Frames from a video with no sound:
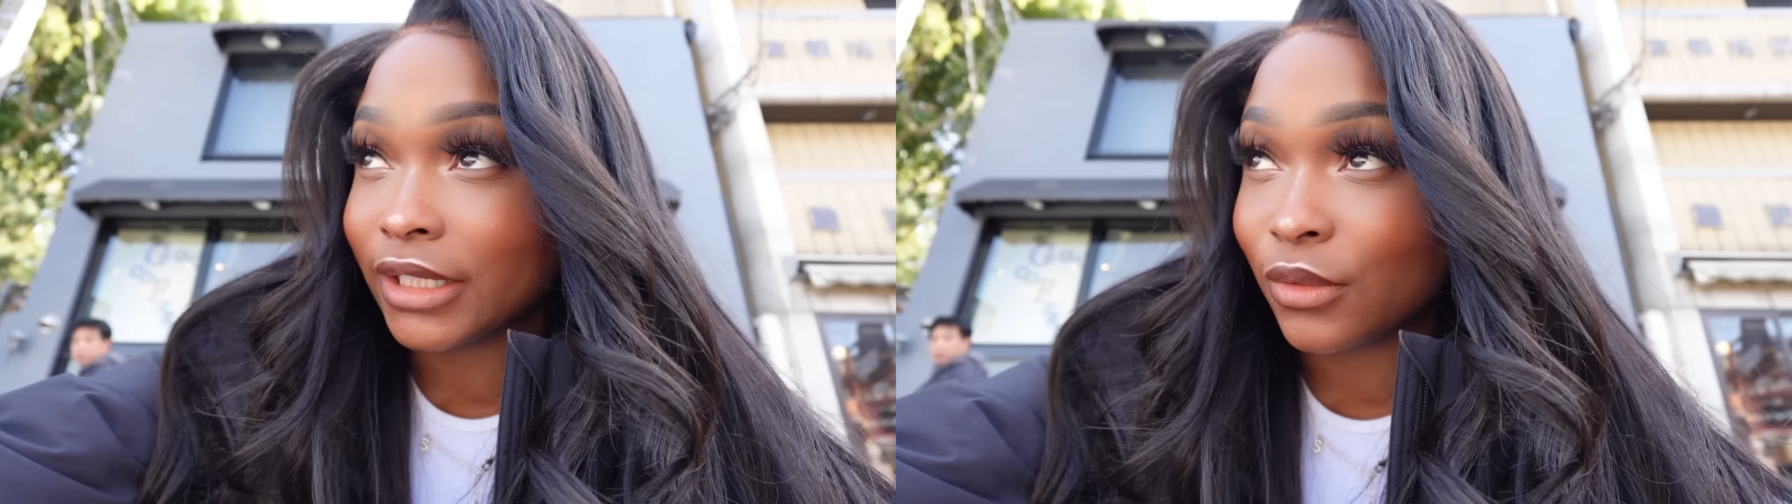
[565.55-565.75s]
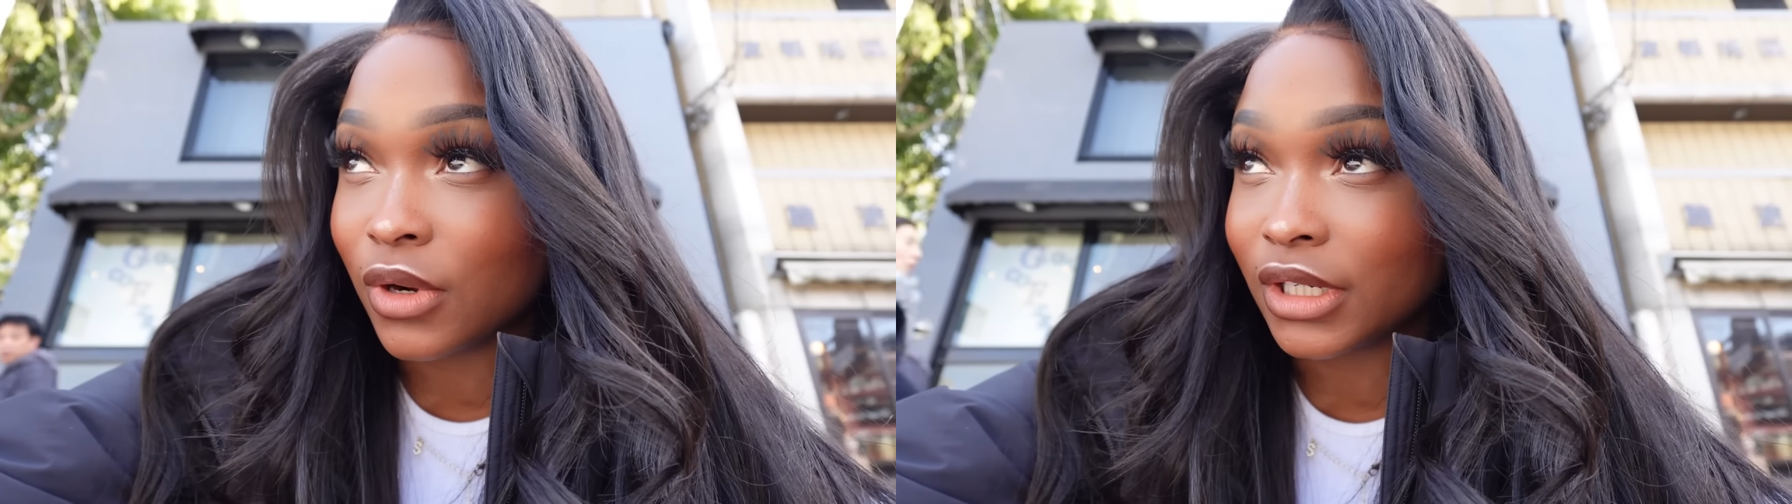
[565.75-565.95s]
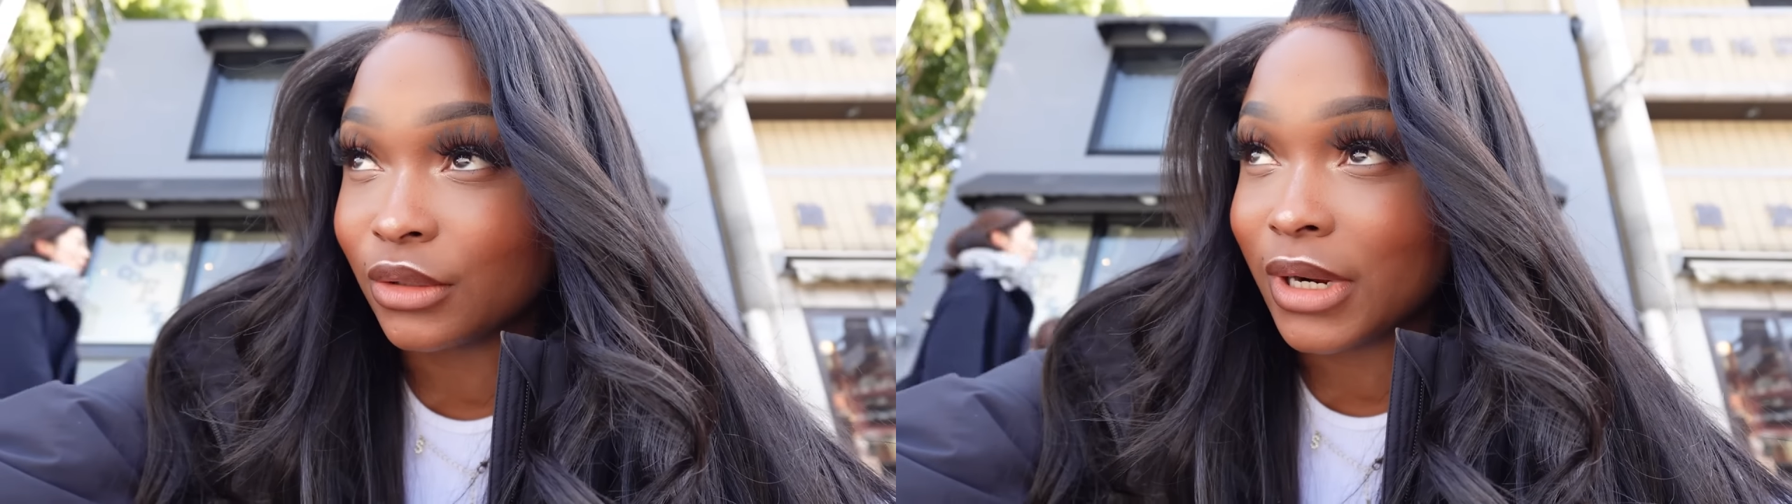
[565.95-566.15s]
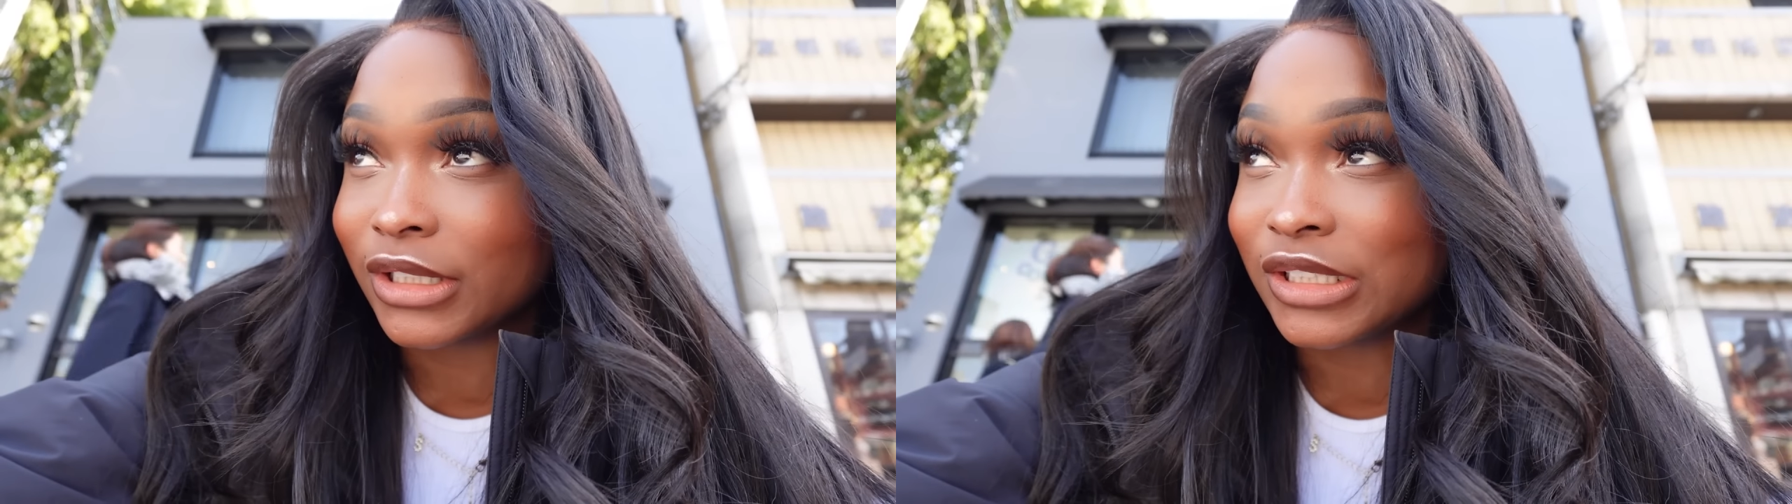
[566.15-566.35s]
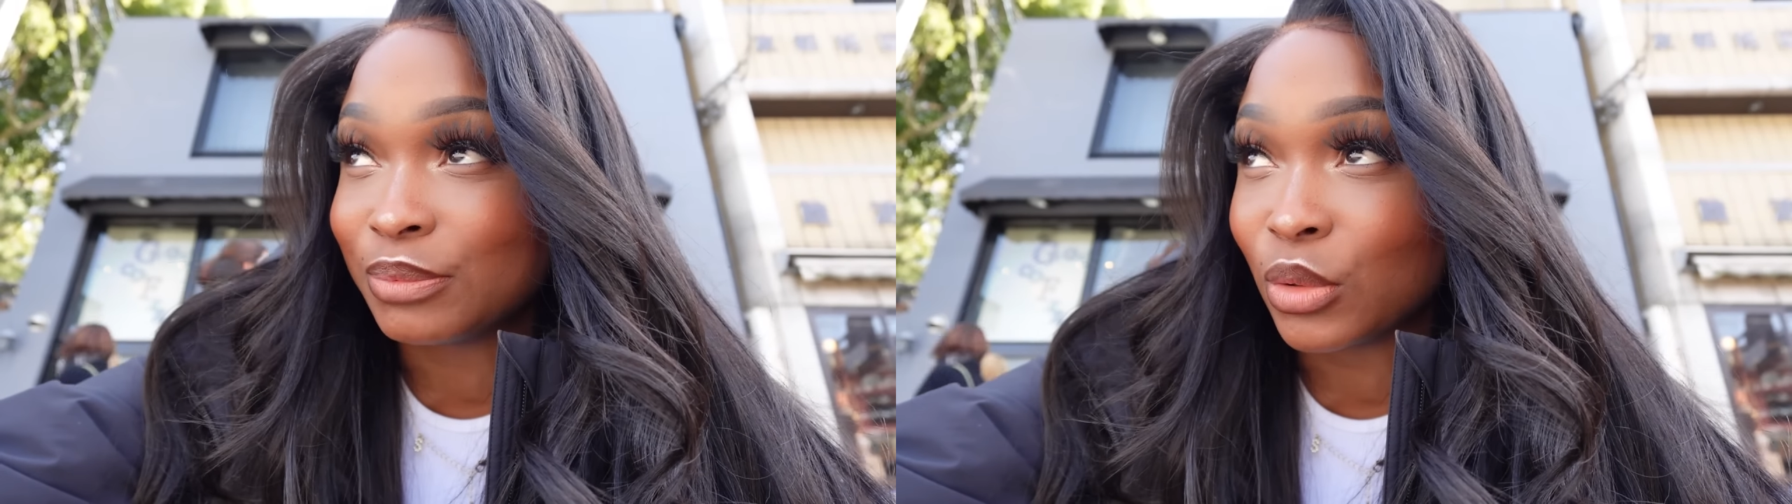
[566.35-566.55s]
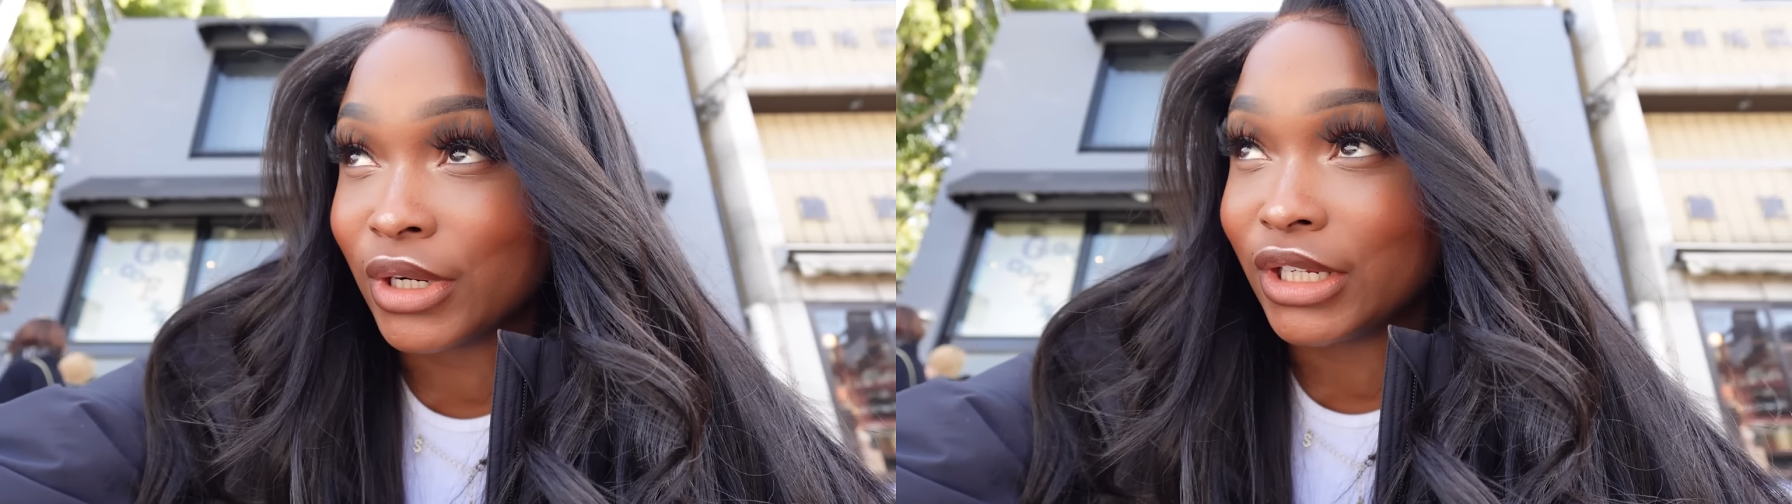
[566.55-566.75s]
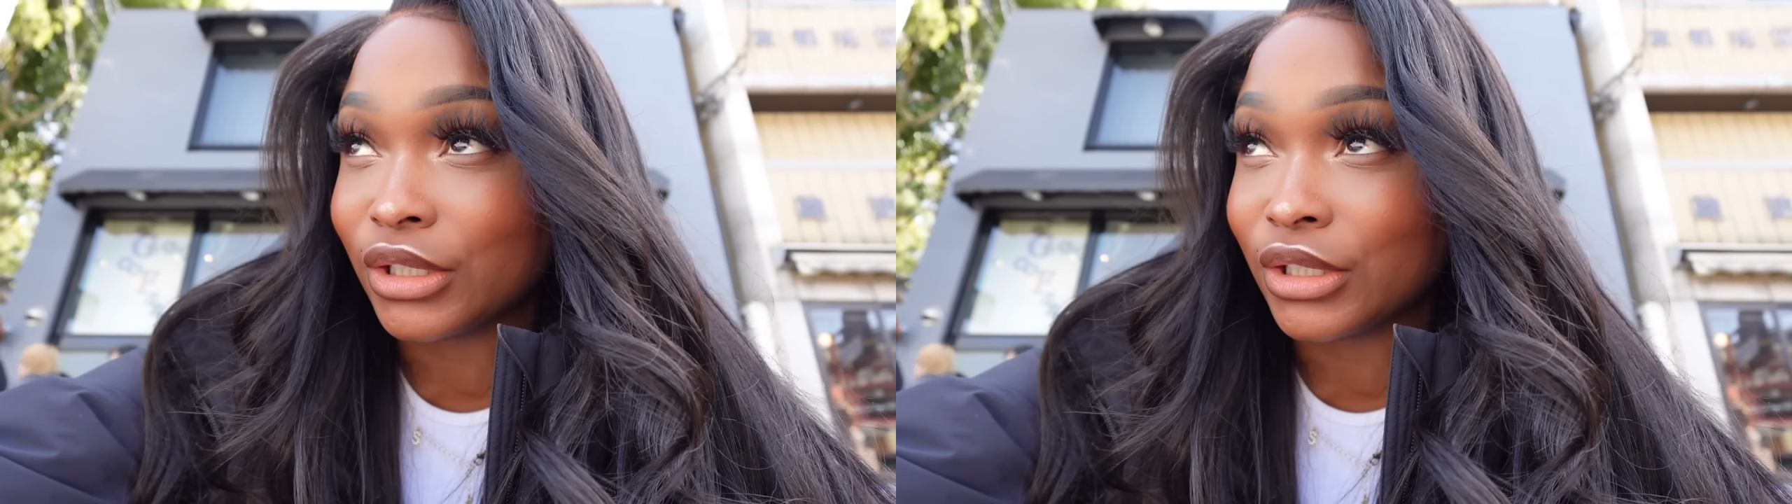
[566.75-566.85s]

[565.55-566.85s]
like, walking around exploring